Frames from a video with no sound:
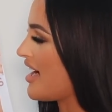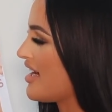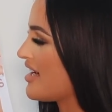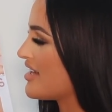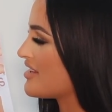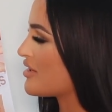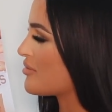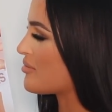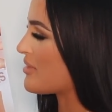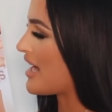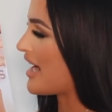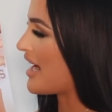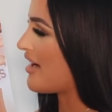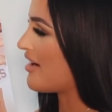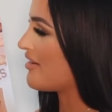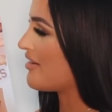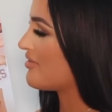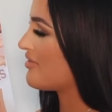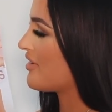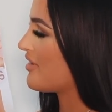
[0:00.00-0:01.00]
And then we
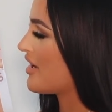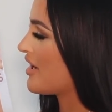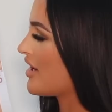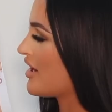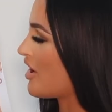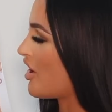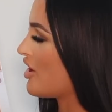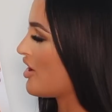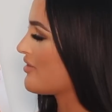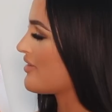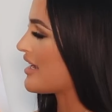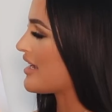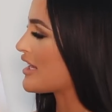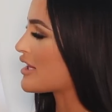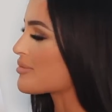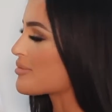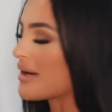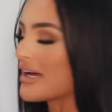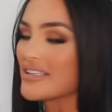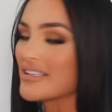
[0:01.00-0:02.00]
have over here
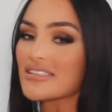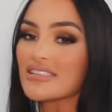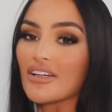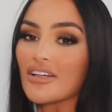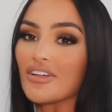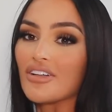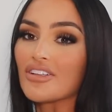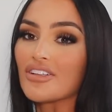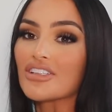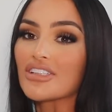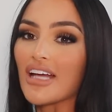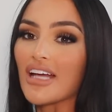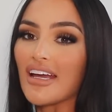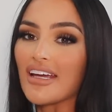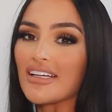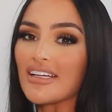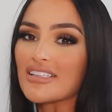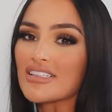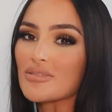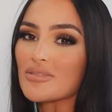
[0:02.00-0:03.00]
the Pantone
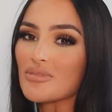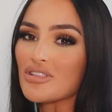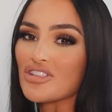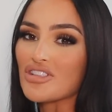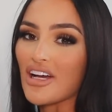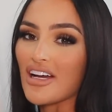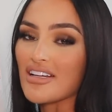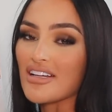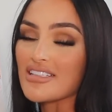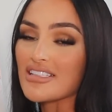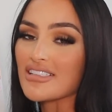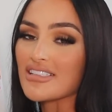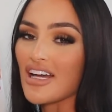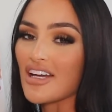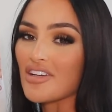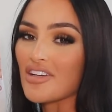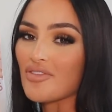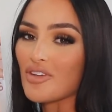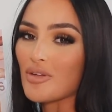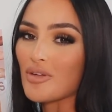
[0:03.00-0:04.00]
shades that we
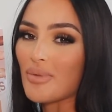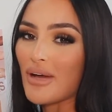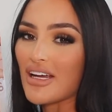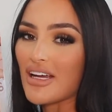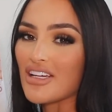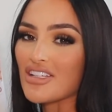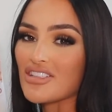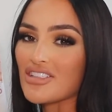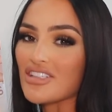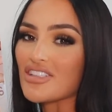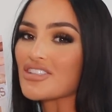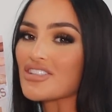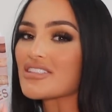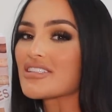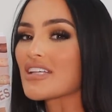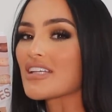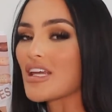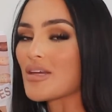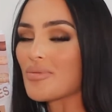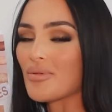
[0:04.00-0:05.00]
decided for the packaging just
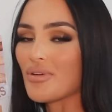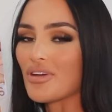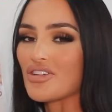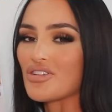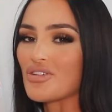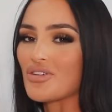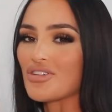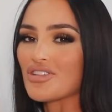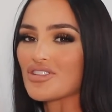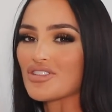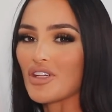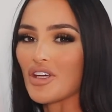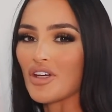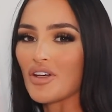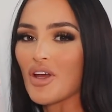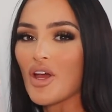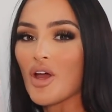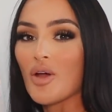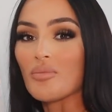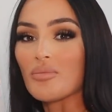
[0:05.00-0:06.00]
to keep it in
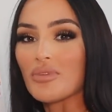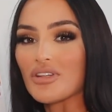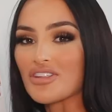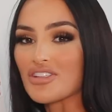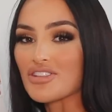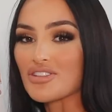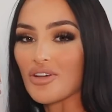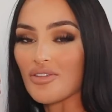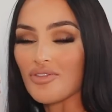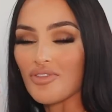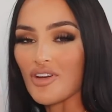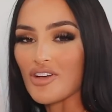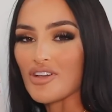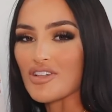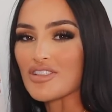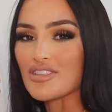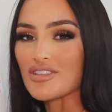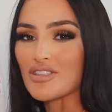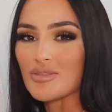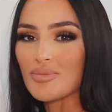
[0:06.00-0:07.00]
unison with the Soft
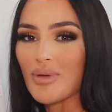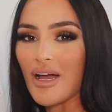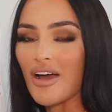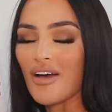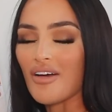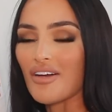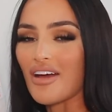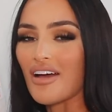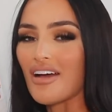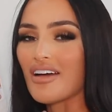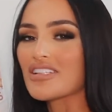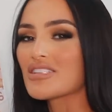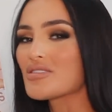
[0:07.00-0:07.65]
Focus Loose Powder.